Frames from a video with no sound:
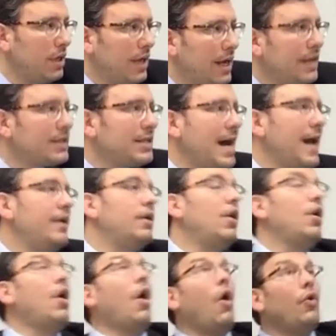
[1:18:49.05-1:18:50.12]
It's not,
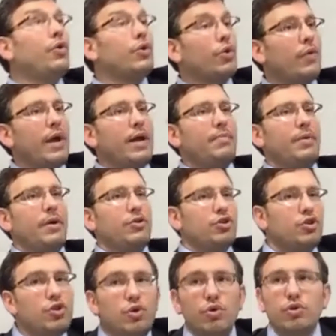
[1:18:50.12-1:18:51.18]
oh, your
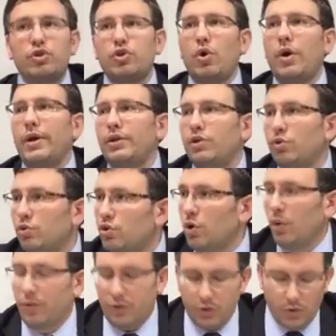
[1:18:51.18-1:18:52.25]
grandparents. You saw it. You saw it
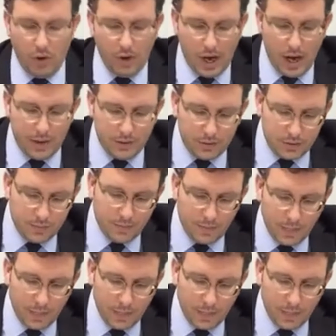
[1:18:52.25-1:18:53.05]
with your own eyes.